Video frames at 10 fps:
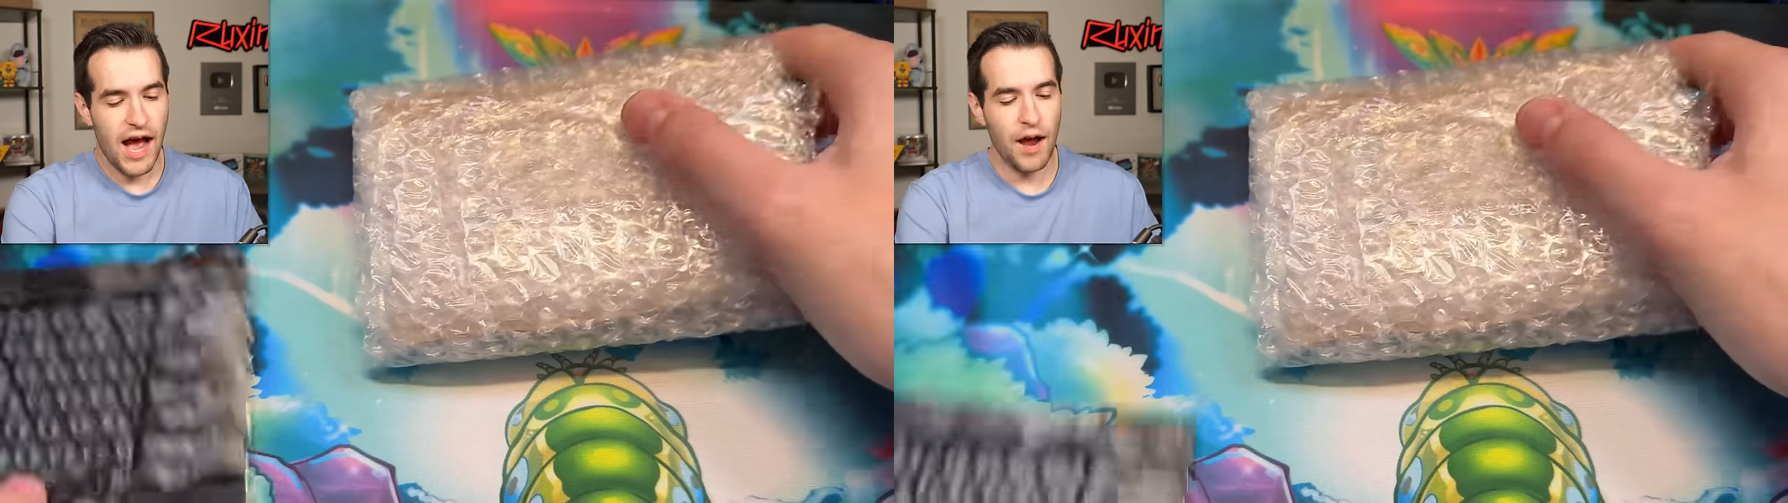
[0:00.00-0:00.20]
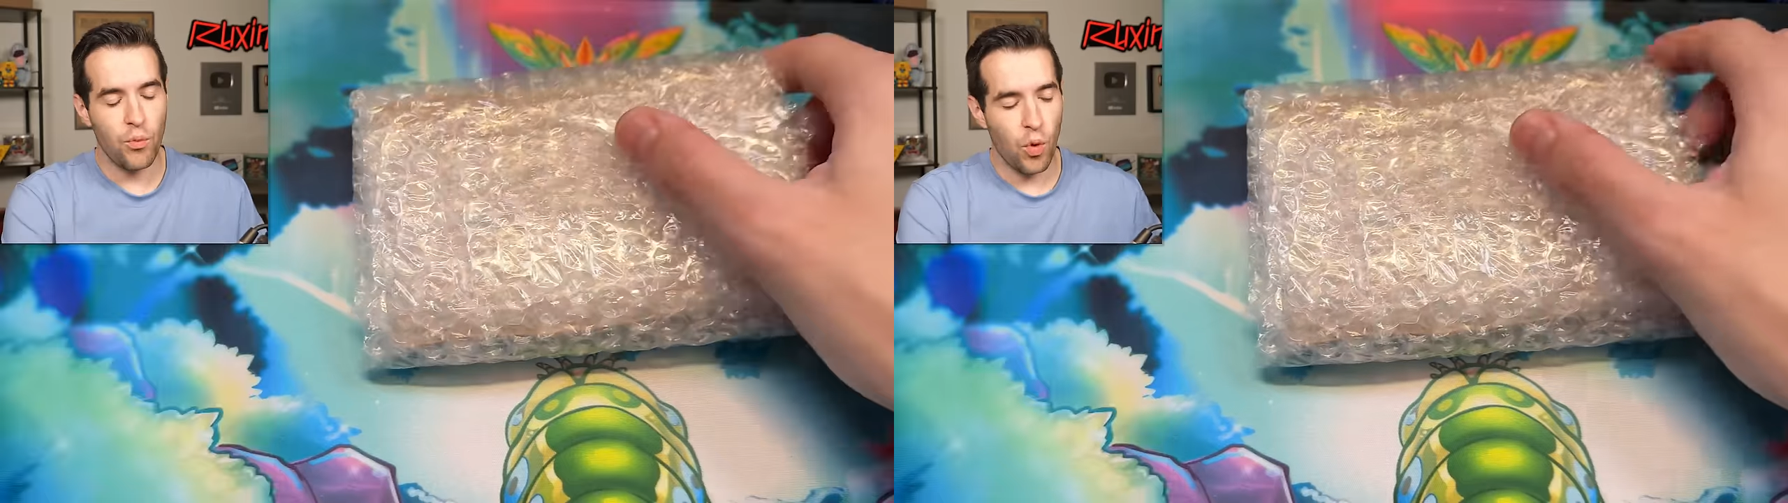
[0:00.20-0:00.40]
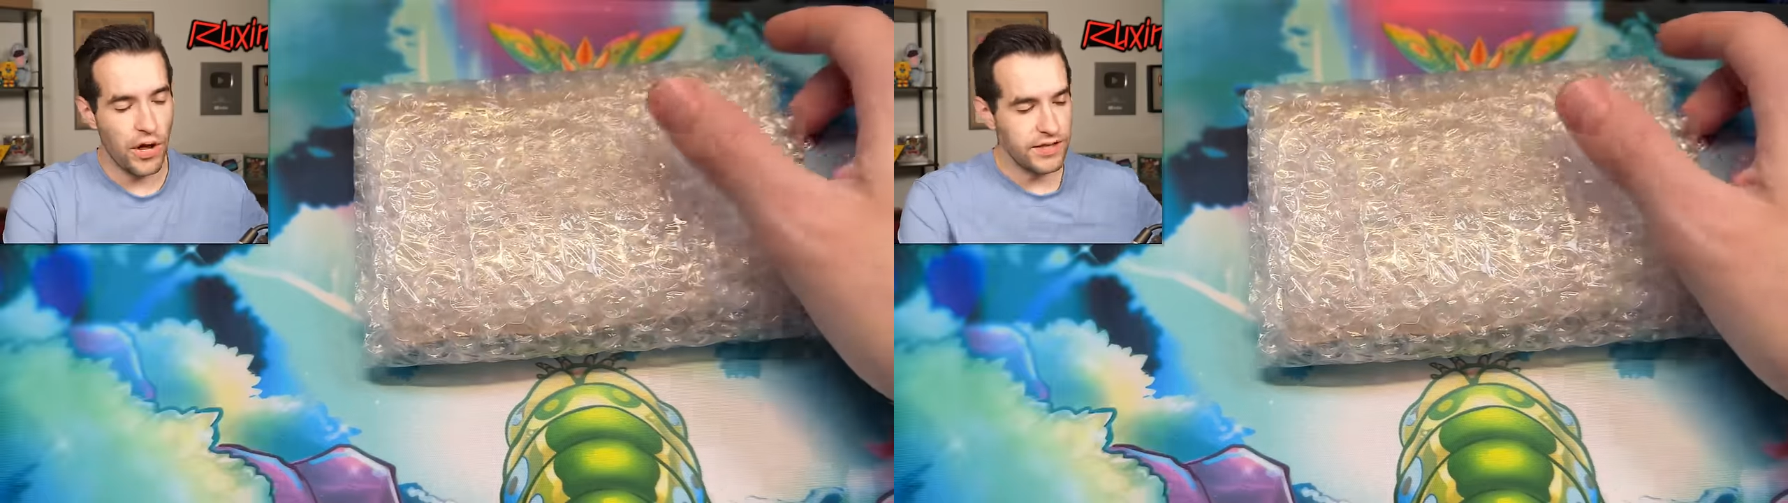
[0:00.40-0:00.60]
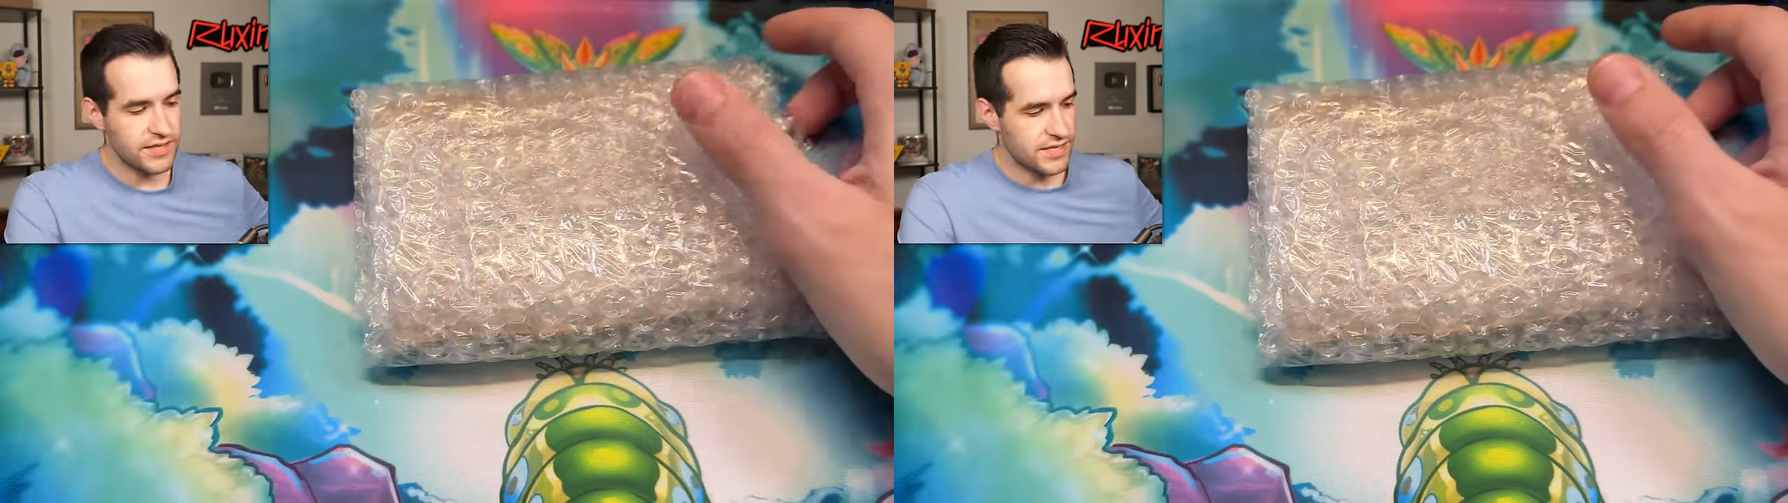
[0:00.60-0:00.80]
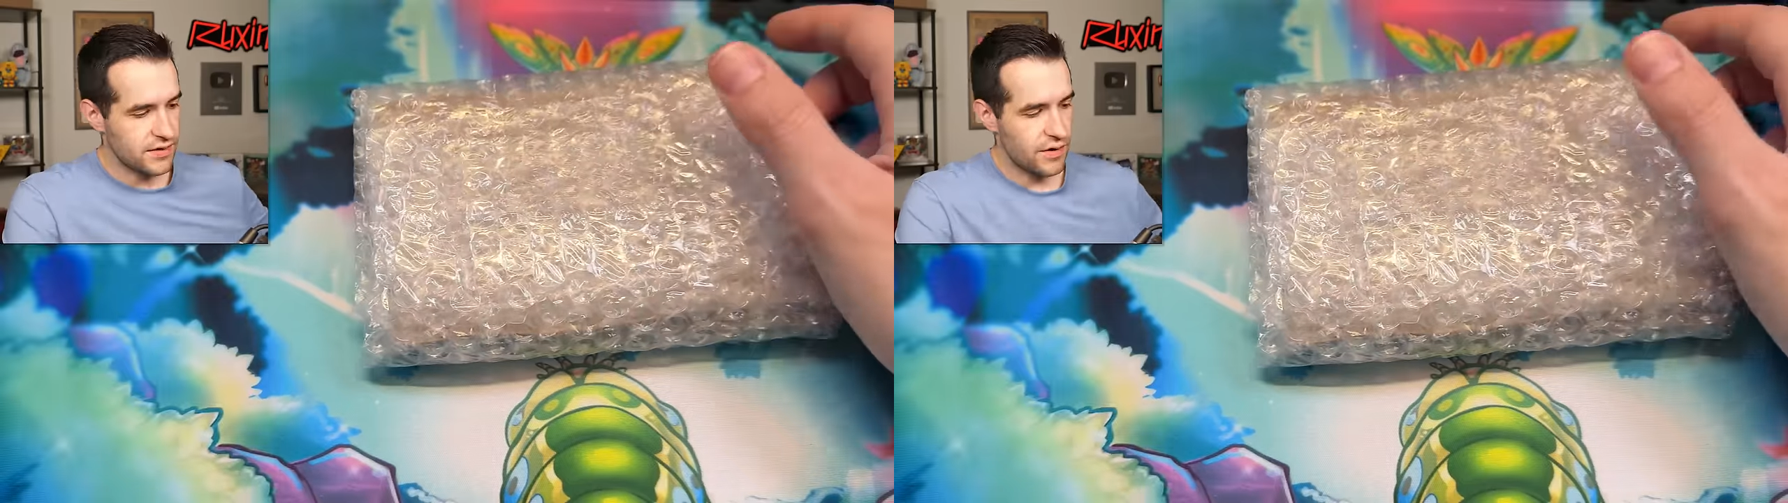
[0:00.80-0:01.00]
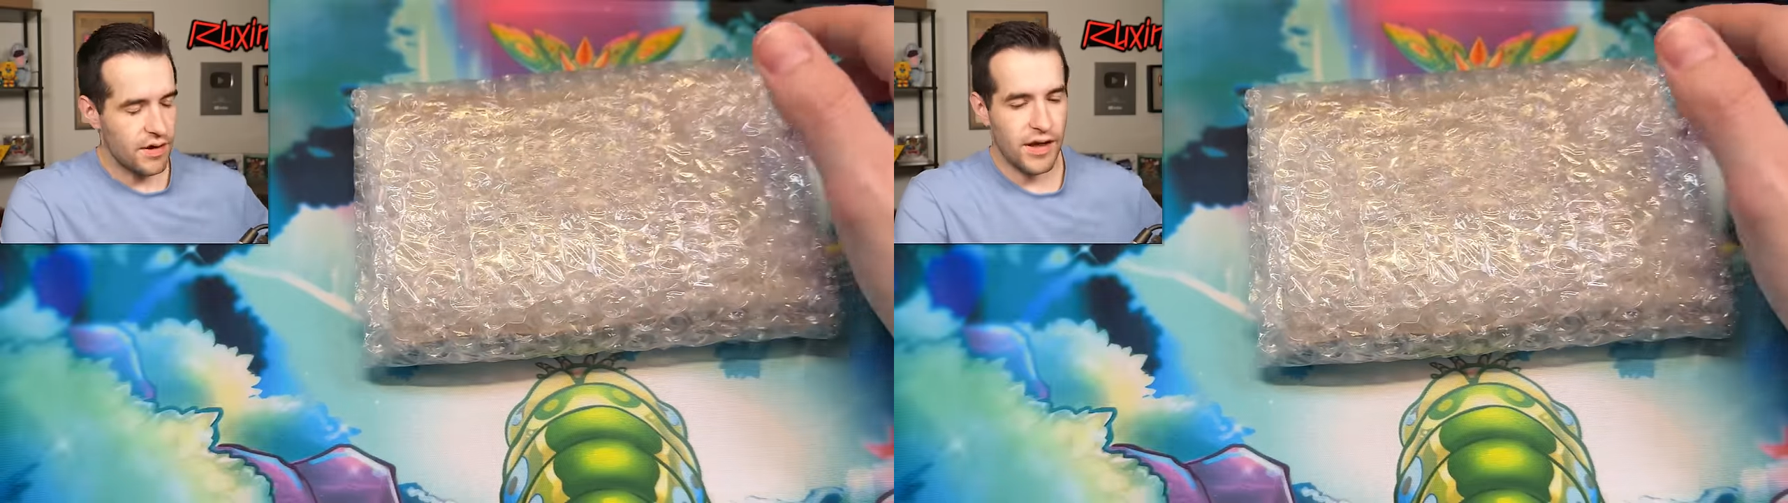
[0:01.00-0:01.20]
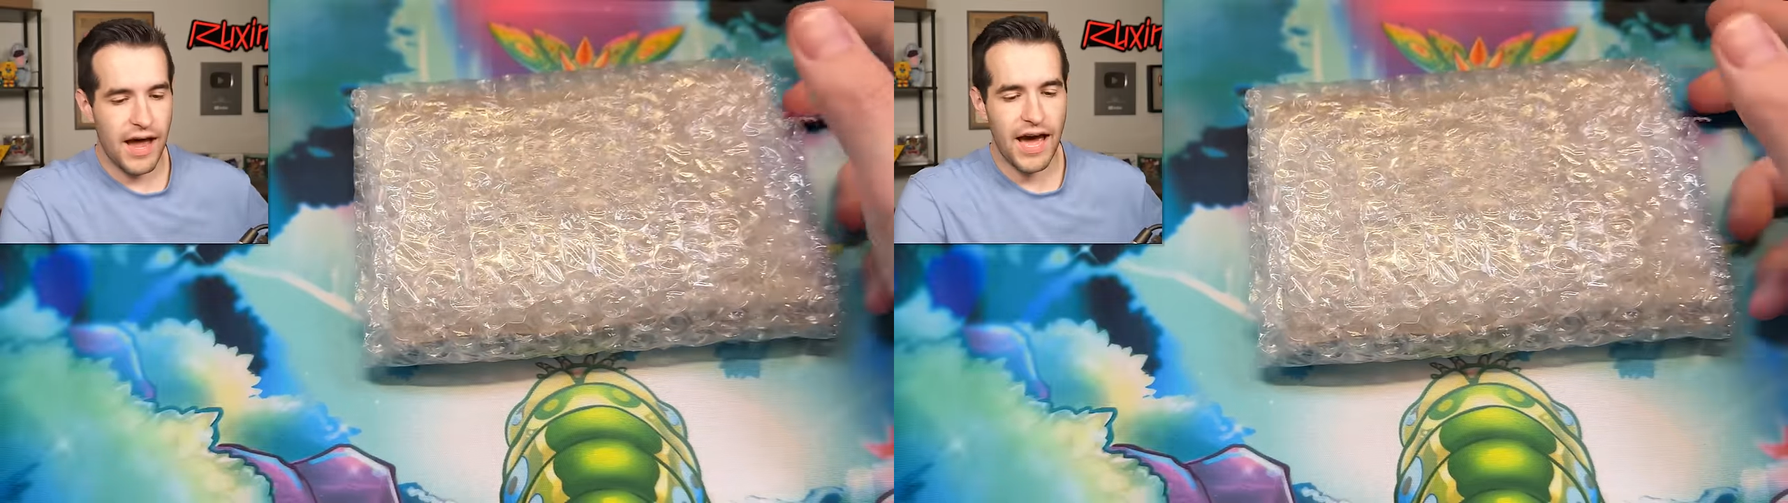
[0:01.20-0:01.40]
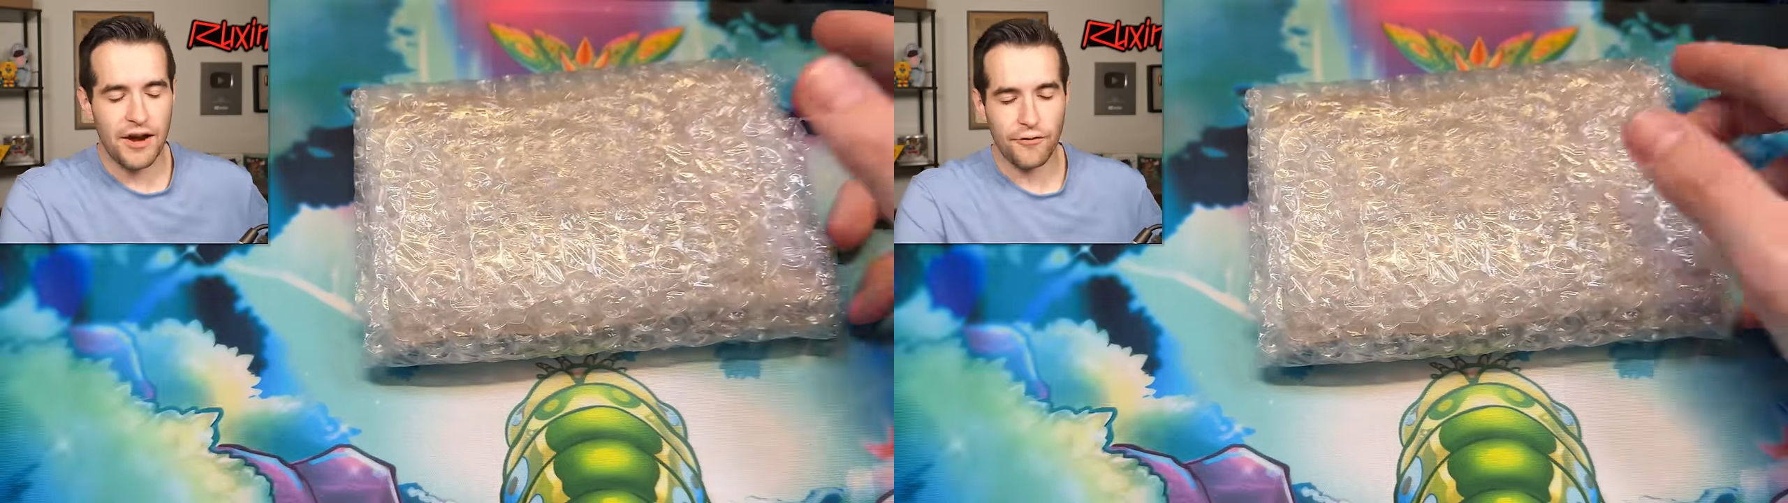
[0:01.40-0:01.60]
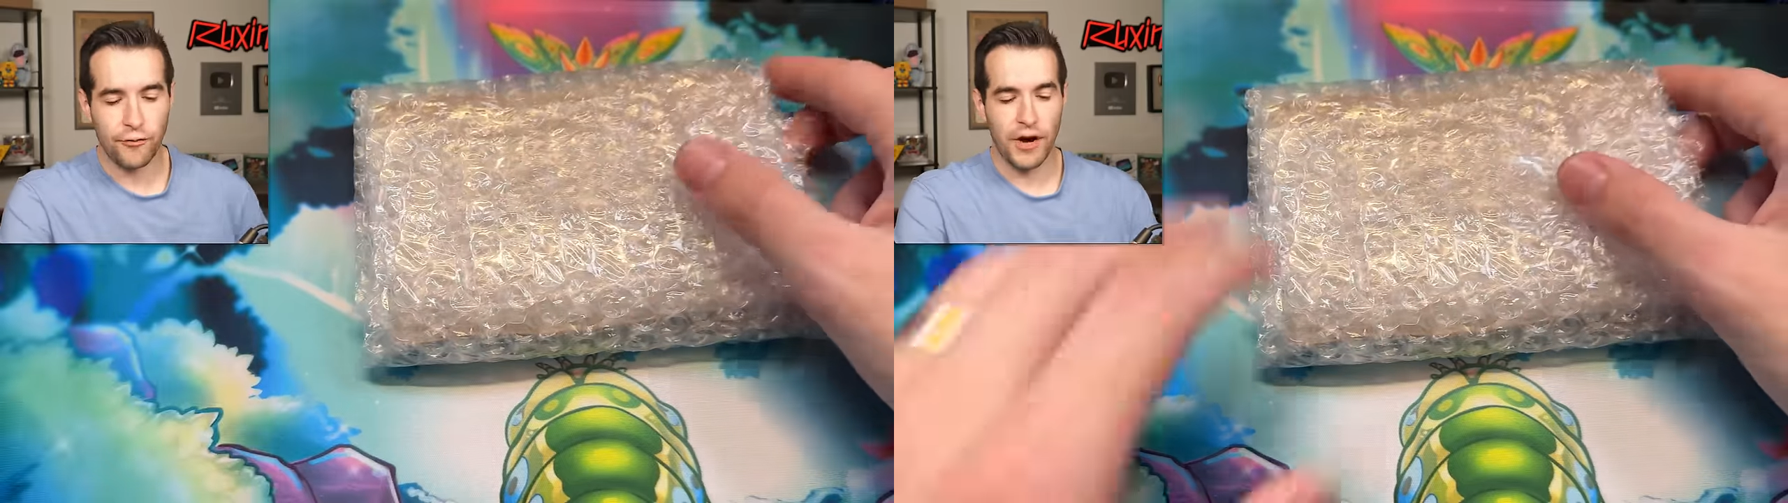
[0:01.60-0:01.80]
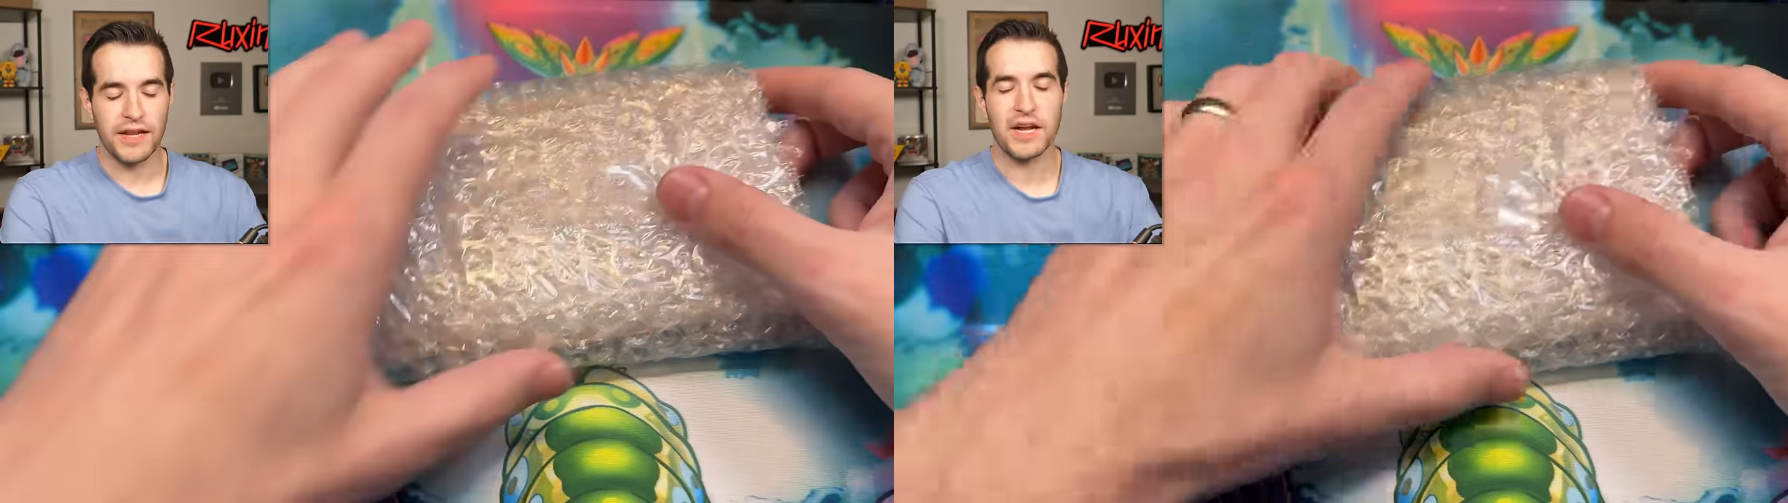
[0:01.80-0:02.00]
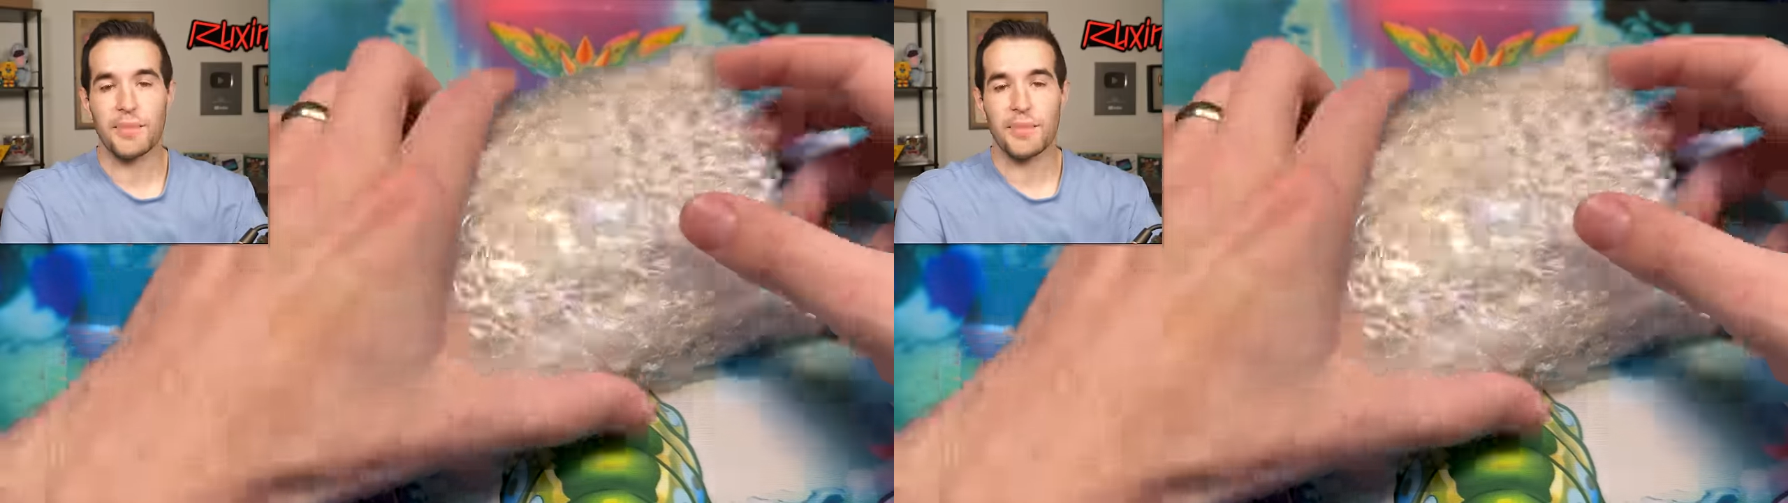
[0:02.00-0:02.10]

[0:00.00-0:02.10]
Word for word: I once had a friend get